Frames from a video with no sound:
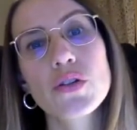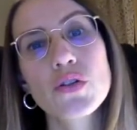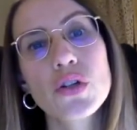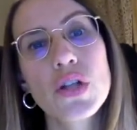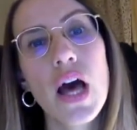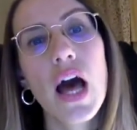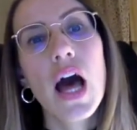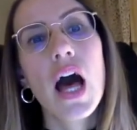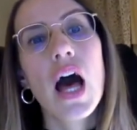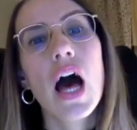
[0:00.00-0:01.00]
Union,
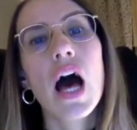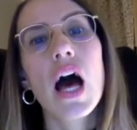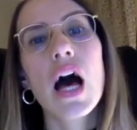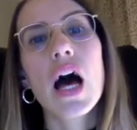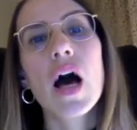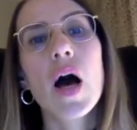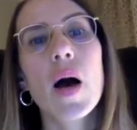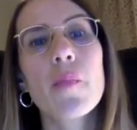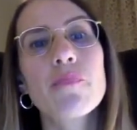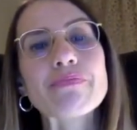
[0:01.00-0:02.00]

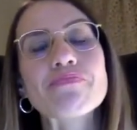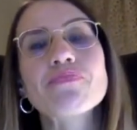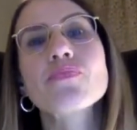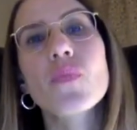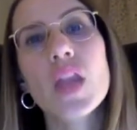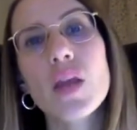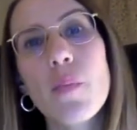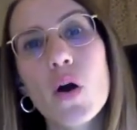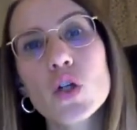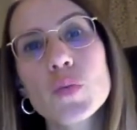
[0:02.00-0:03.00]
um, the
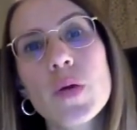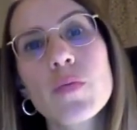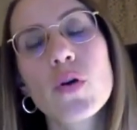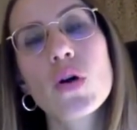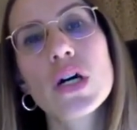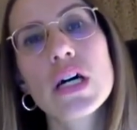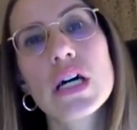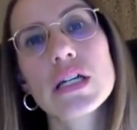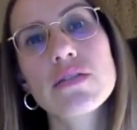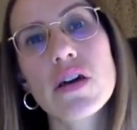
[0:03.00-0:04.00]
Polish people
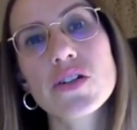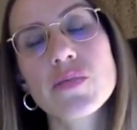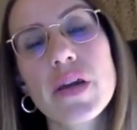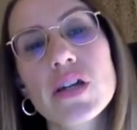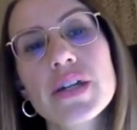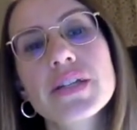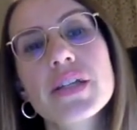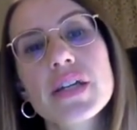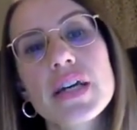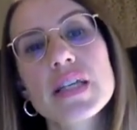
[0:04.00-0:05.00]
started
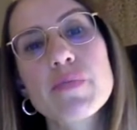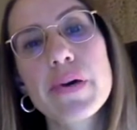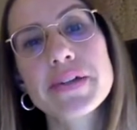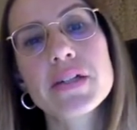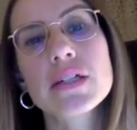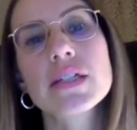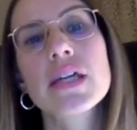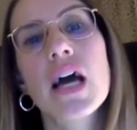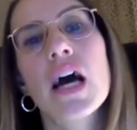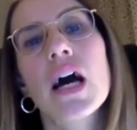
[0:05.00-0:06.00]
migrating, especially
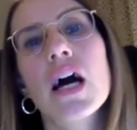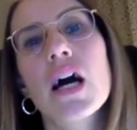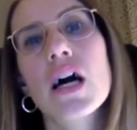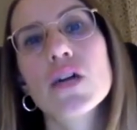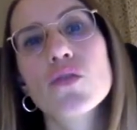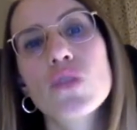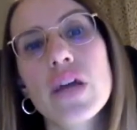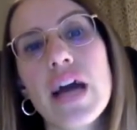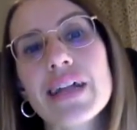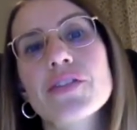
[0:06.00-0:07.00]
to the
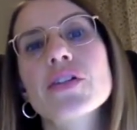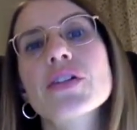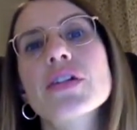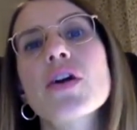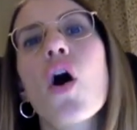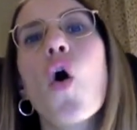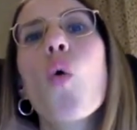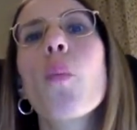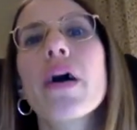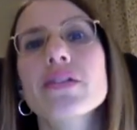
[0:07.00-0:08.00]
countries that
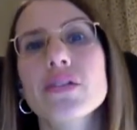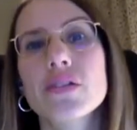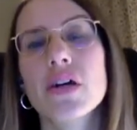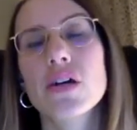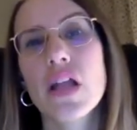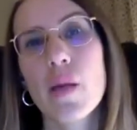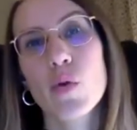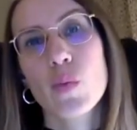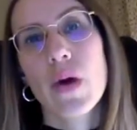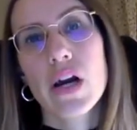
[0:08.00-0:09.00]
opened their
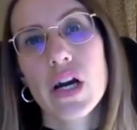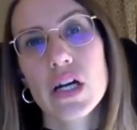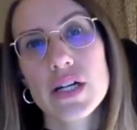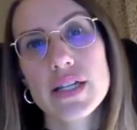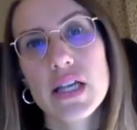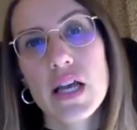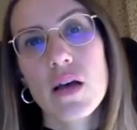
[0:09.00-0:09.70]
labor markets.